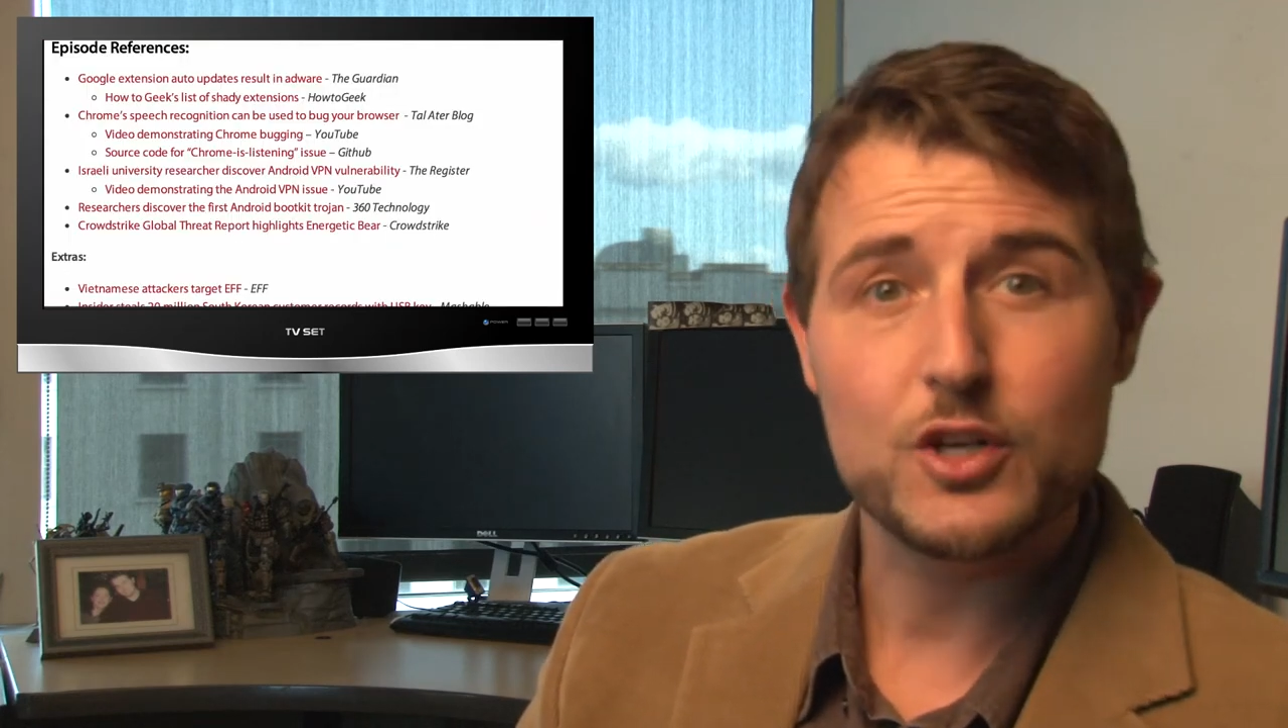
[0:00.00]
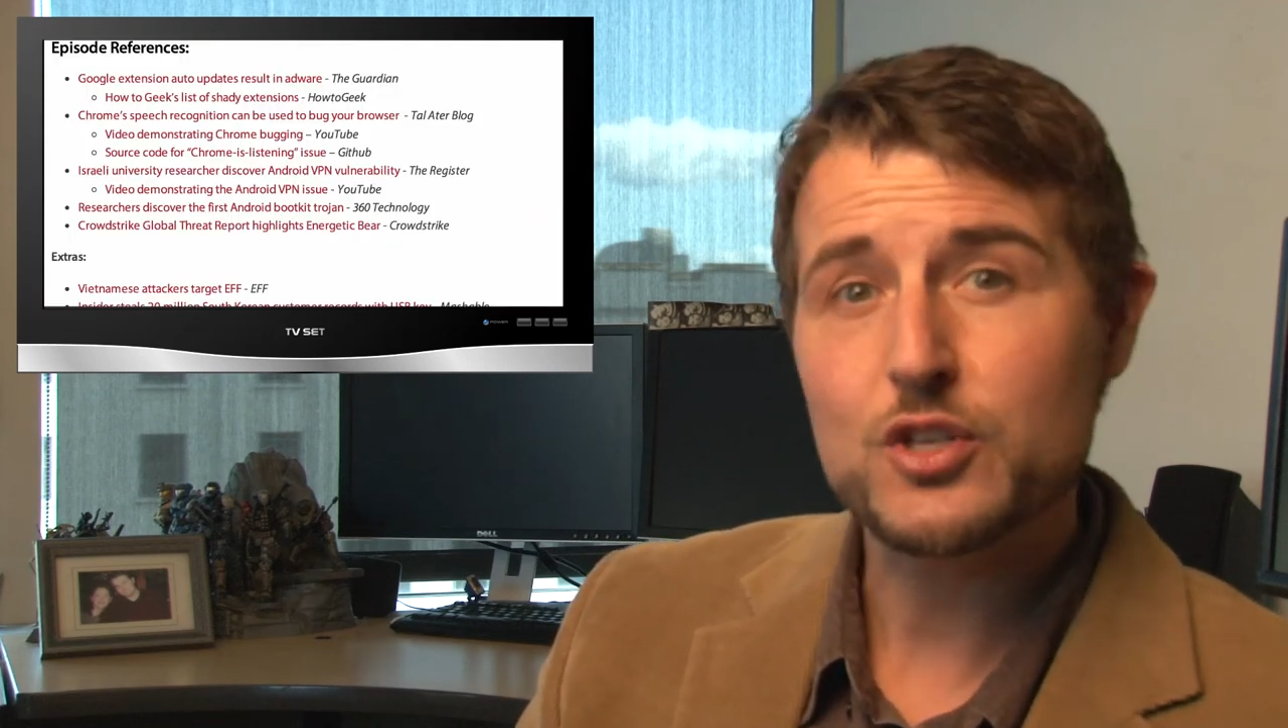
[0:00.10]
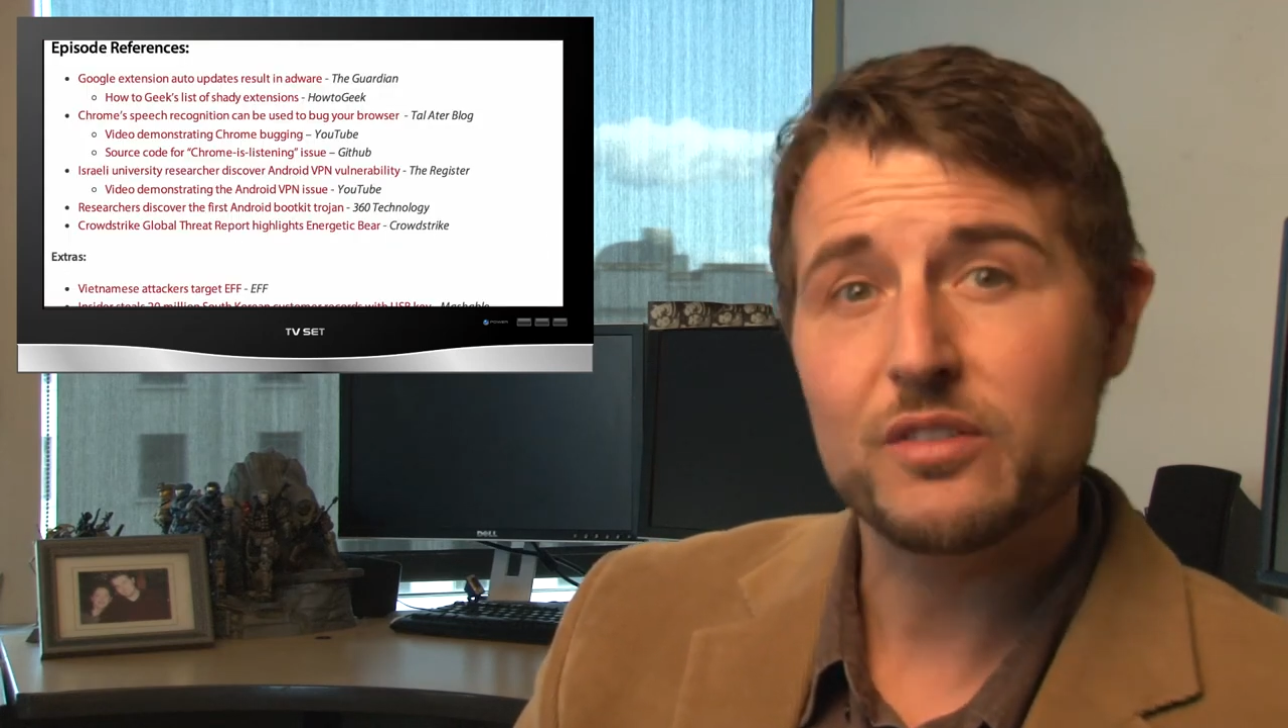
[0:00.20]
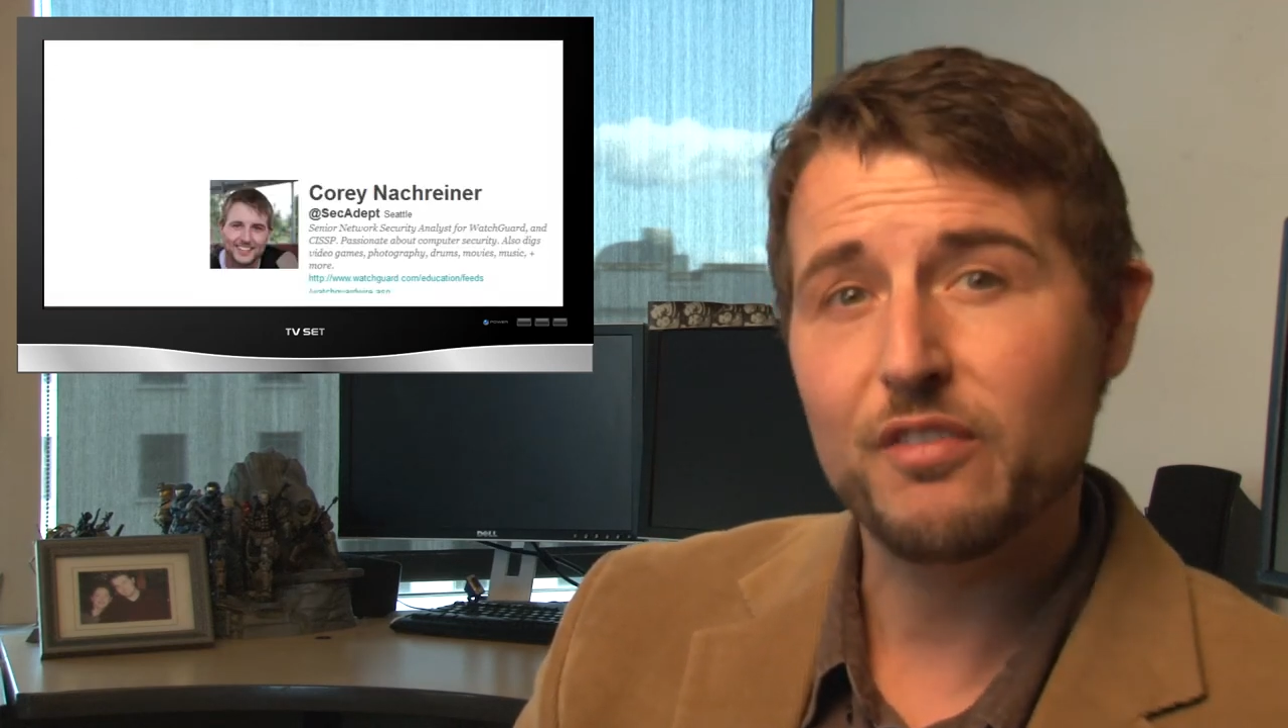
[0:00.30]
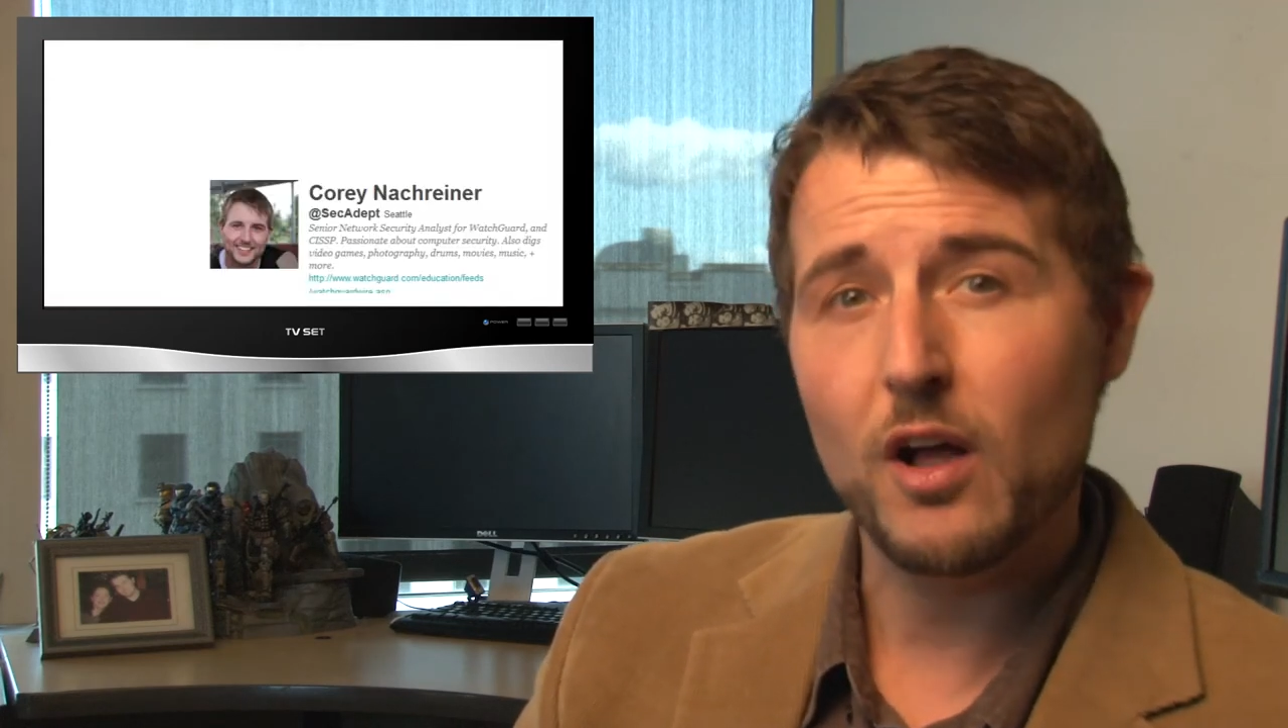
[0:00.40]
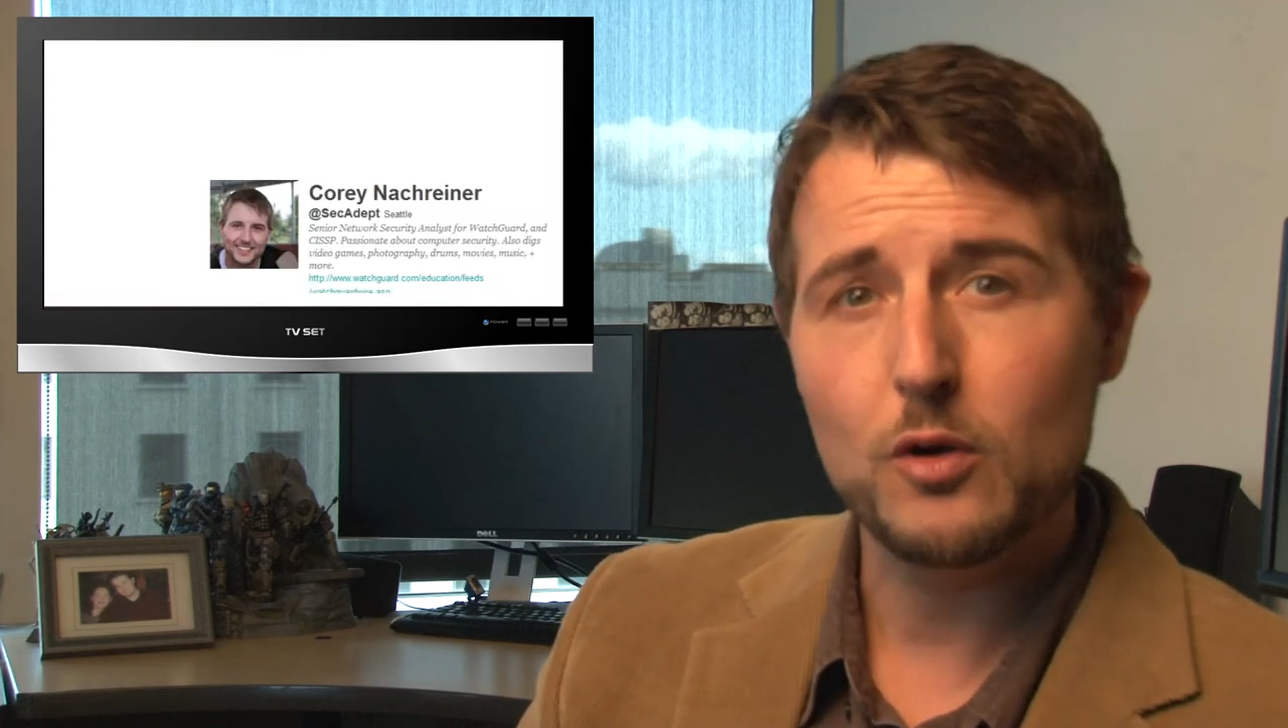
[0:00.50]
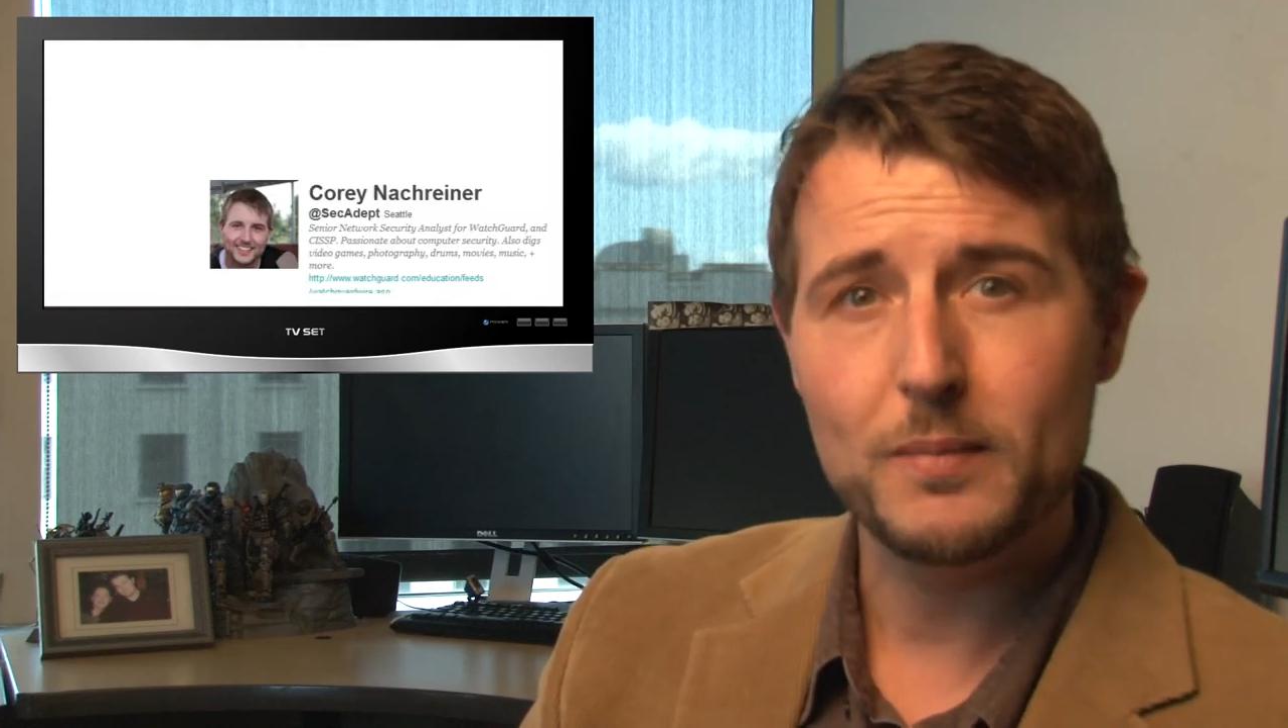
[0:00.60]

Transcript: you should follow